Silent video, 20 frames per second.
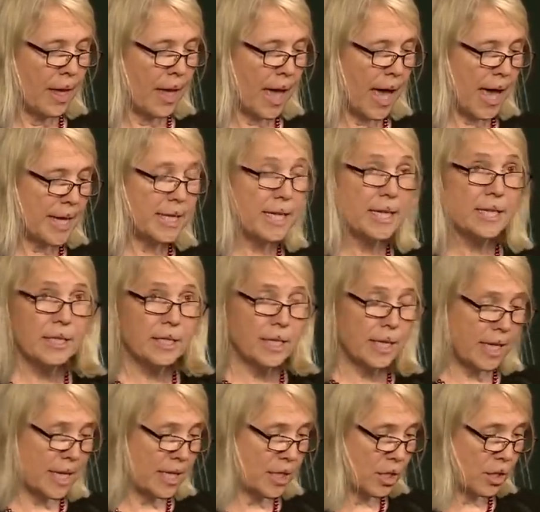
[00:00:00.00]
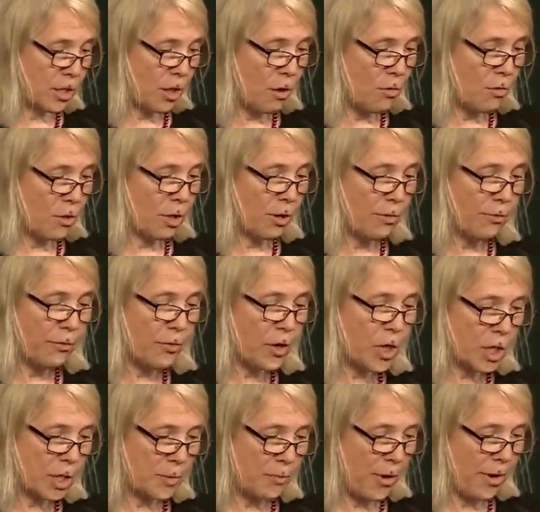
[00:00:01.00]
Added to his total
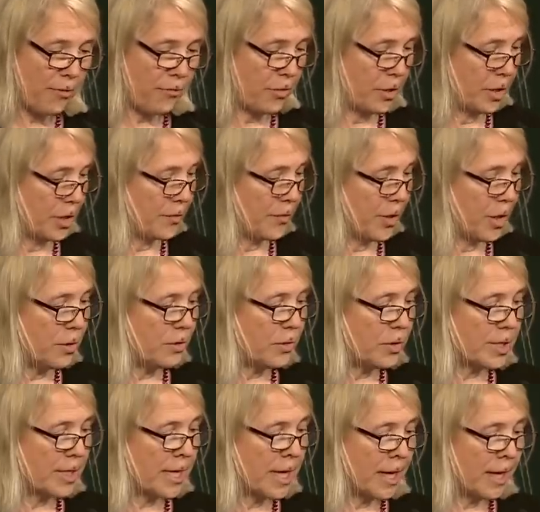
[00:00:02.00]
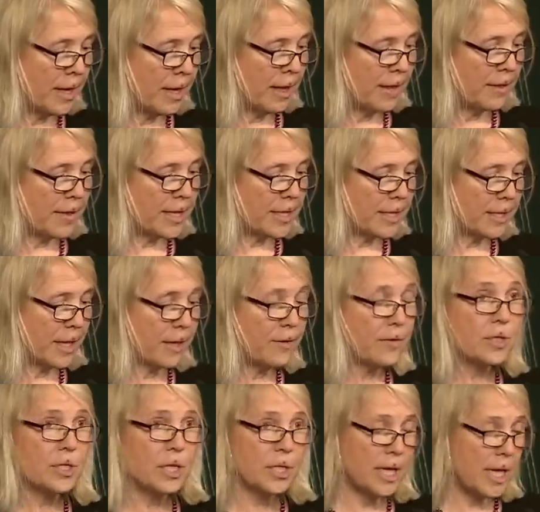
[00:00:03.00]
first preference votes, this gives
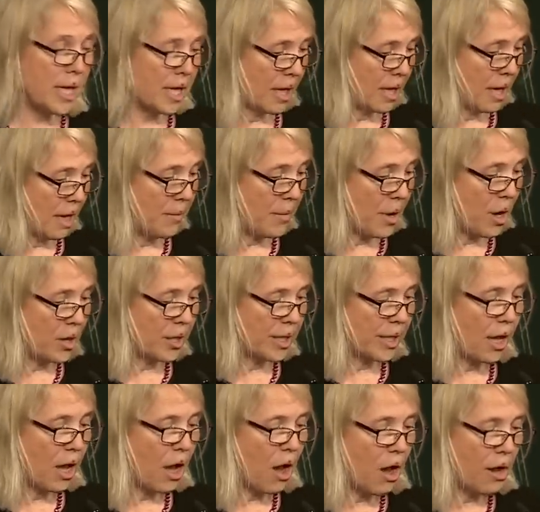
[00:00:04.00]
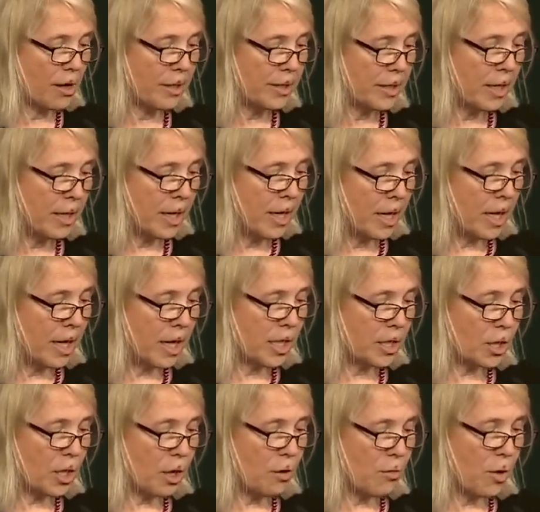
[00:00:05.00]
Sadiq Aman Khan a
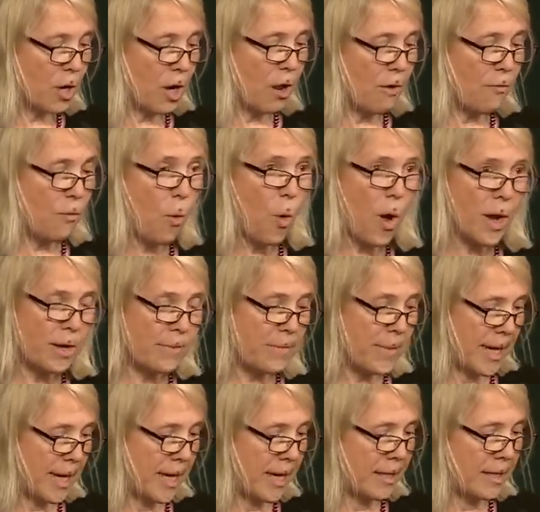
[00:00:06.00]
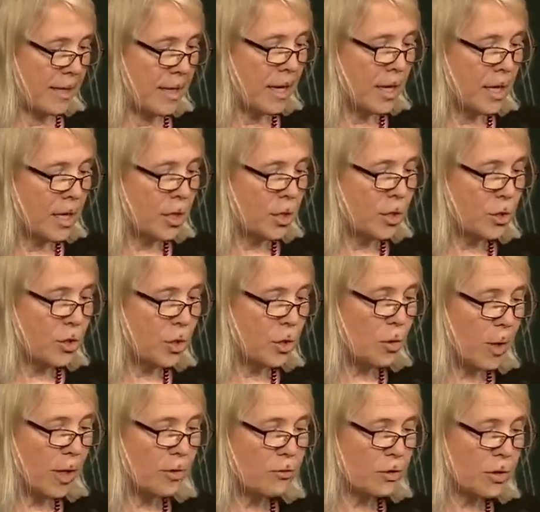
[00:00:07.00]
total of
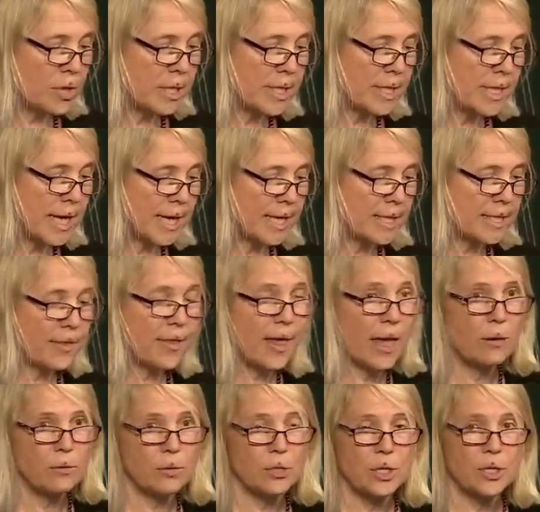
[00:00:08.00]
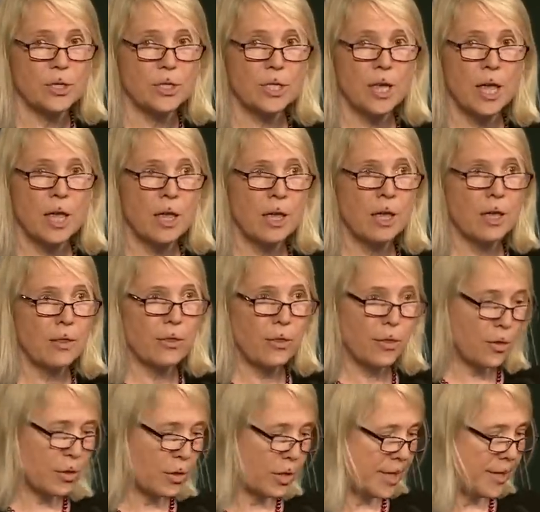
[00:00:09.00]

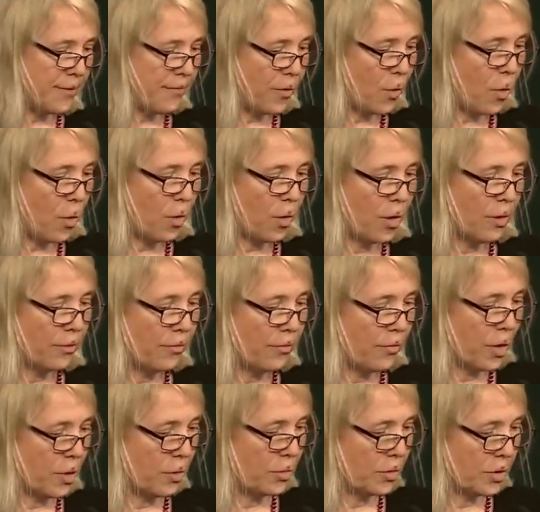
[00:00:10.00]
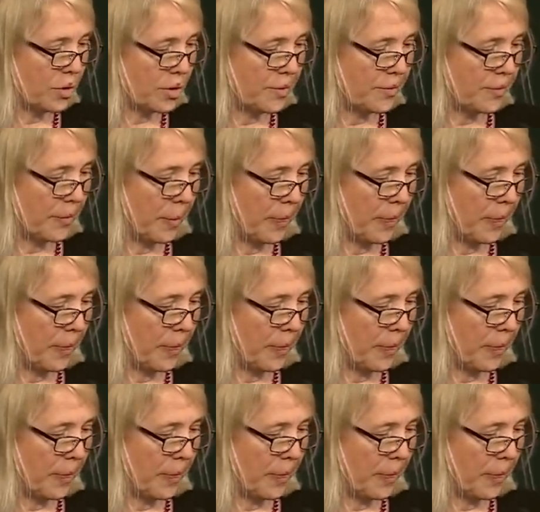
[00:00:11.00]
1,206,034 votes.